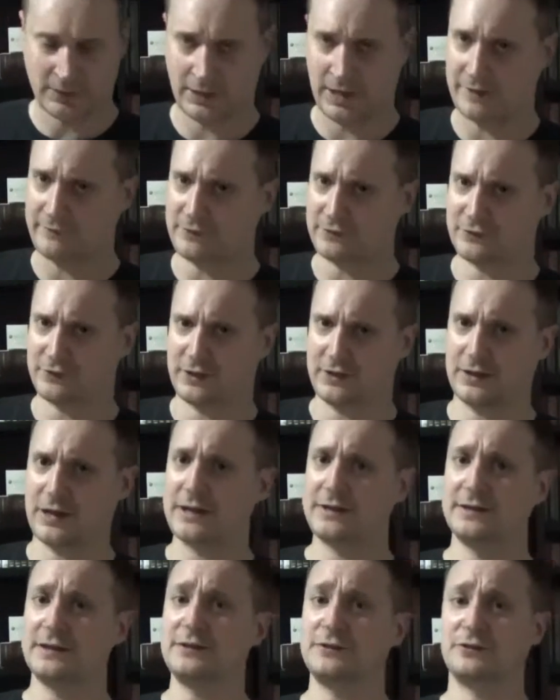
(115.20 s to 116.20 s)
I
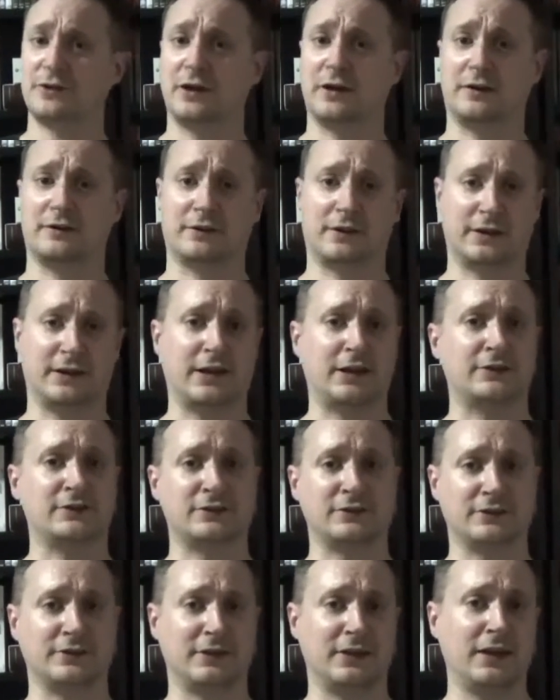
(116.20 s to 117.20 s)
did try online
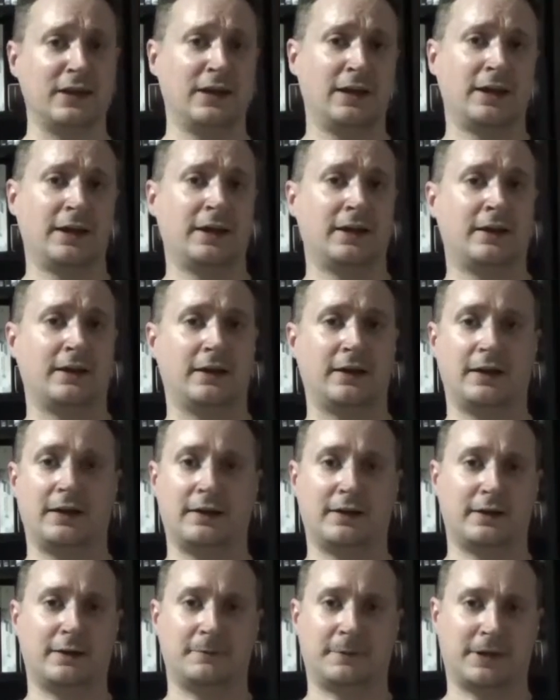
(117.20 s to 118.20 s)
actually, and
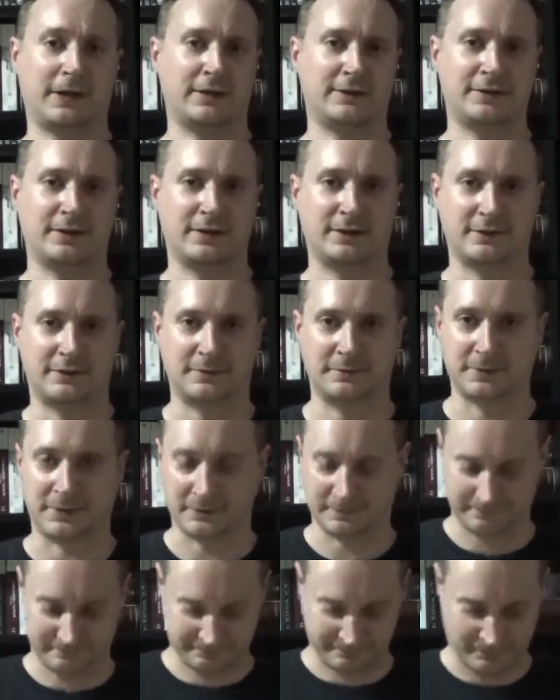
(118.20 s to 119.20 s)
I got my ass handed to me.
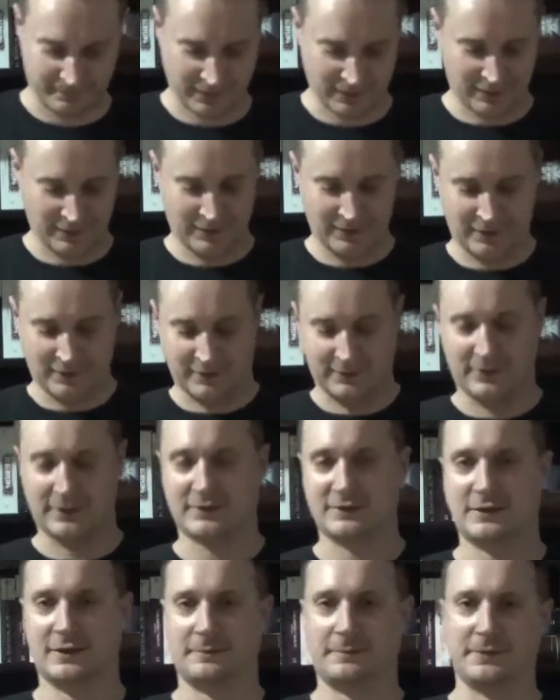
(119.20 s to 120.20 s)

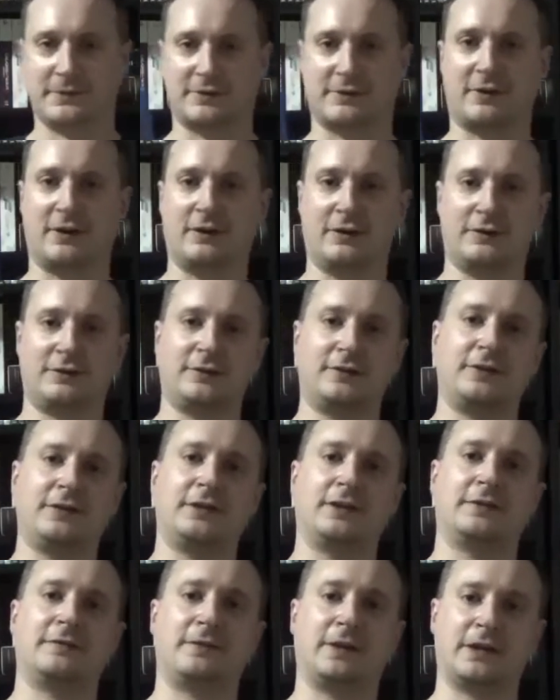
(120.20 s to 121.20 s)
Next up is Call of
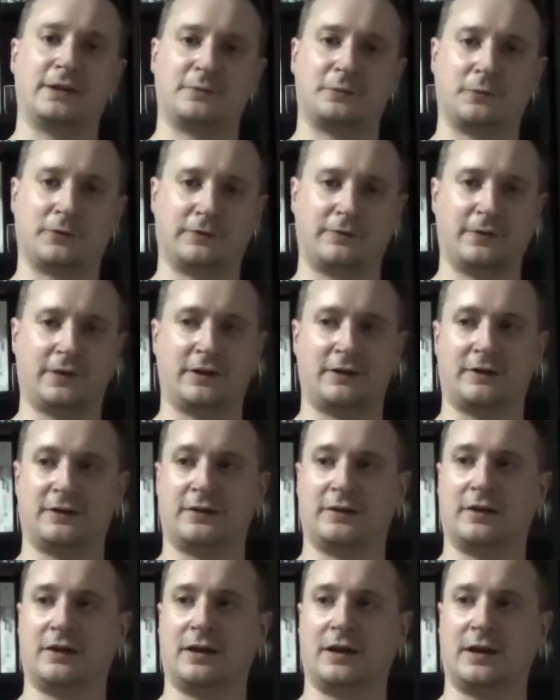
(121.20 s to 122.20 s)
Duty Advanced Warfighter.